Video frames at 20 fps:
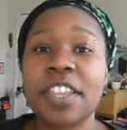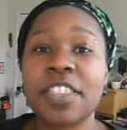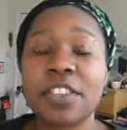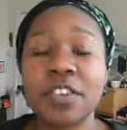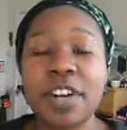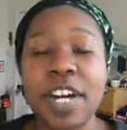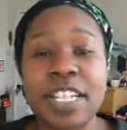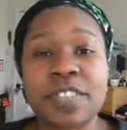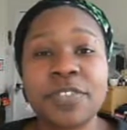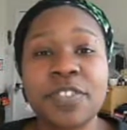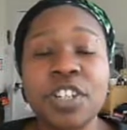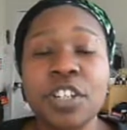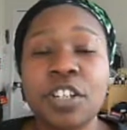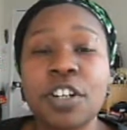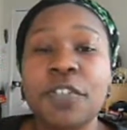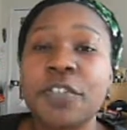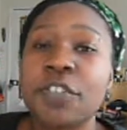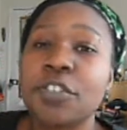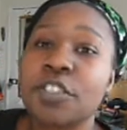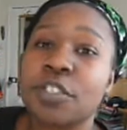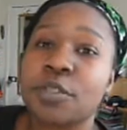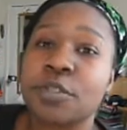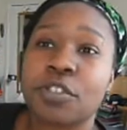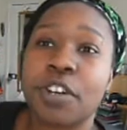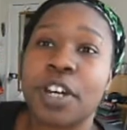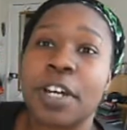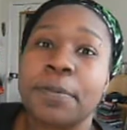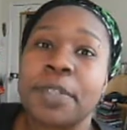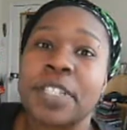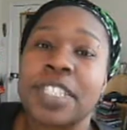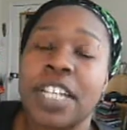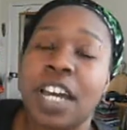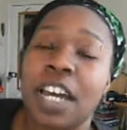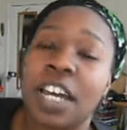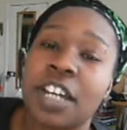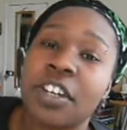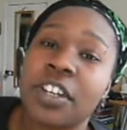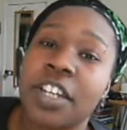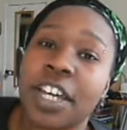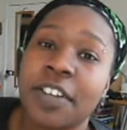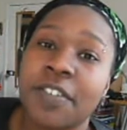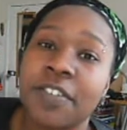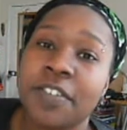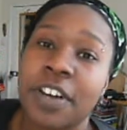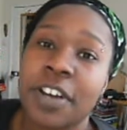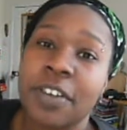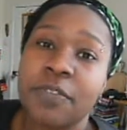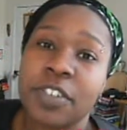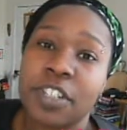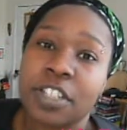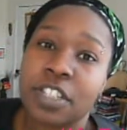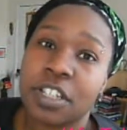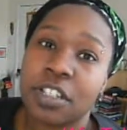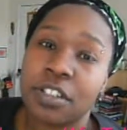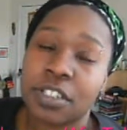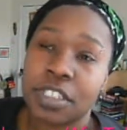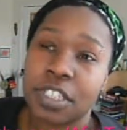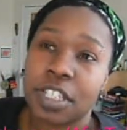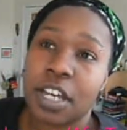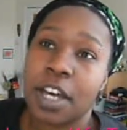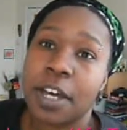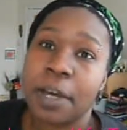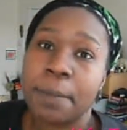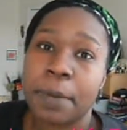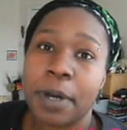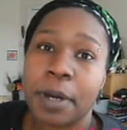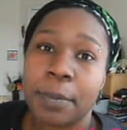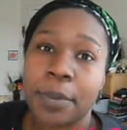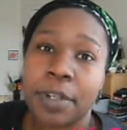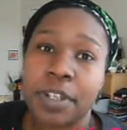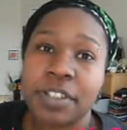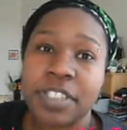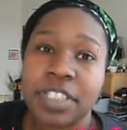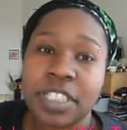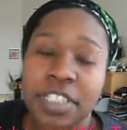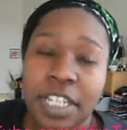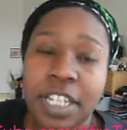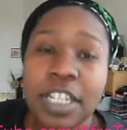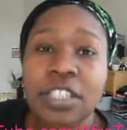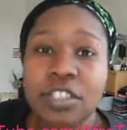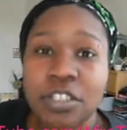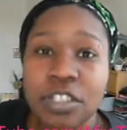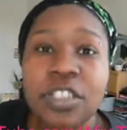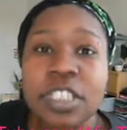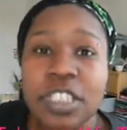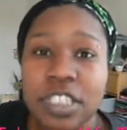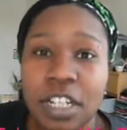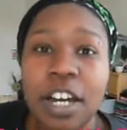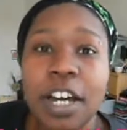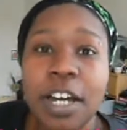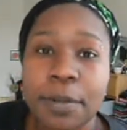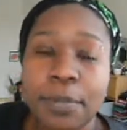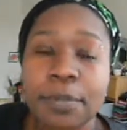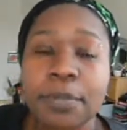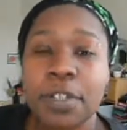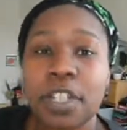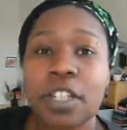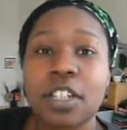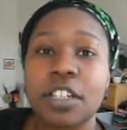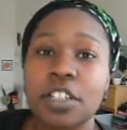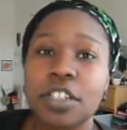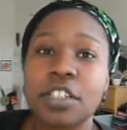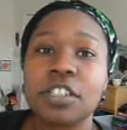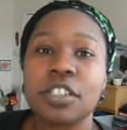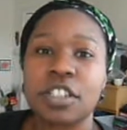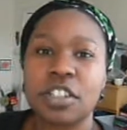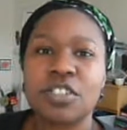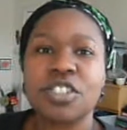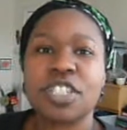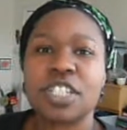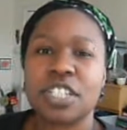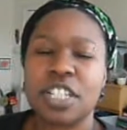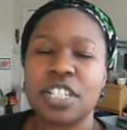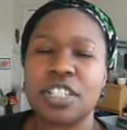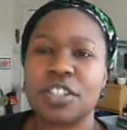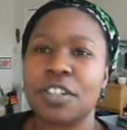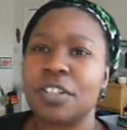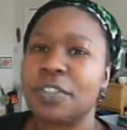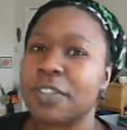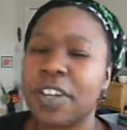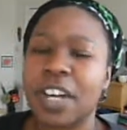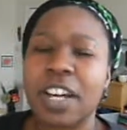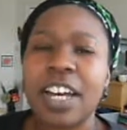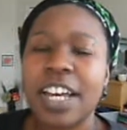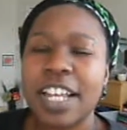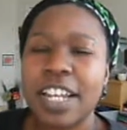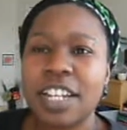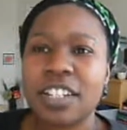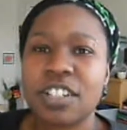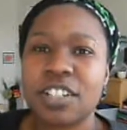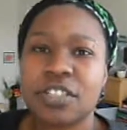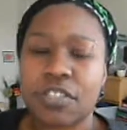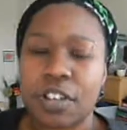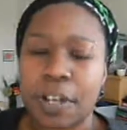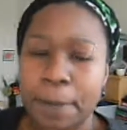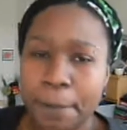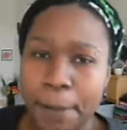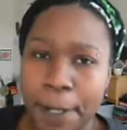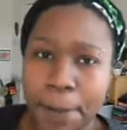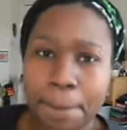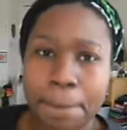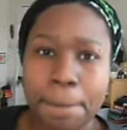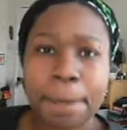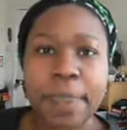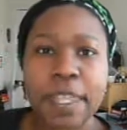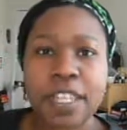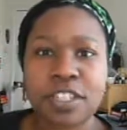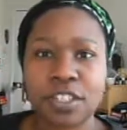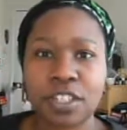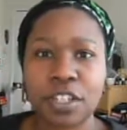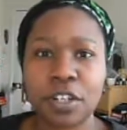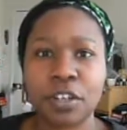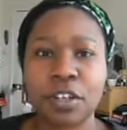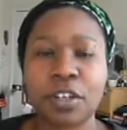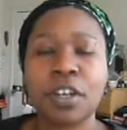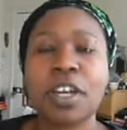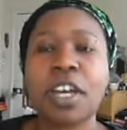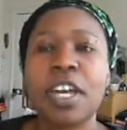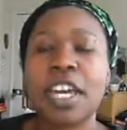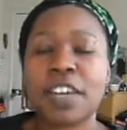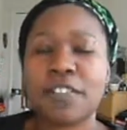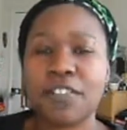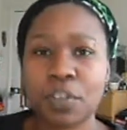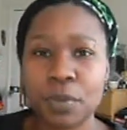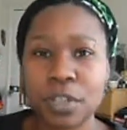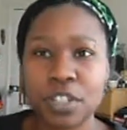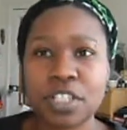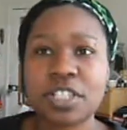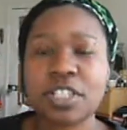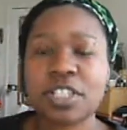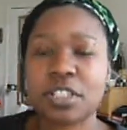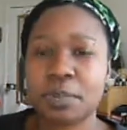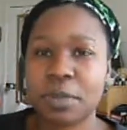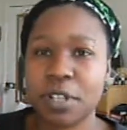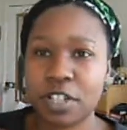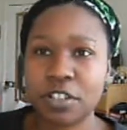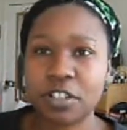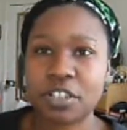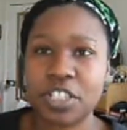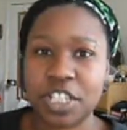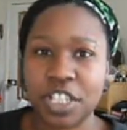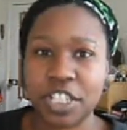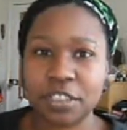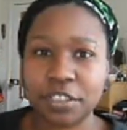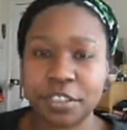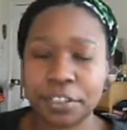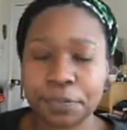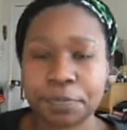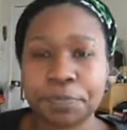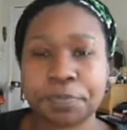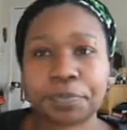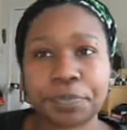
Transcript: thought, as I've only got 4 subscribers and I only had 5 videos uploaded, it's a good time, you know, to change over. Less drama. So if you're watching this on my old channel,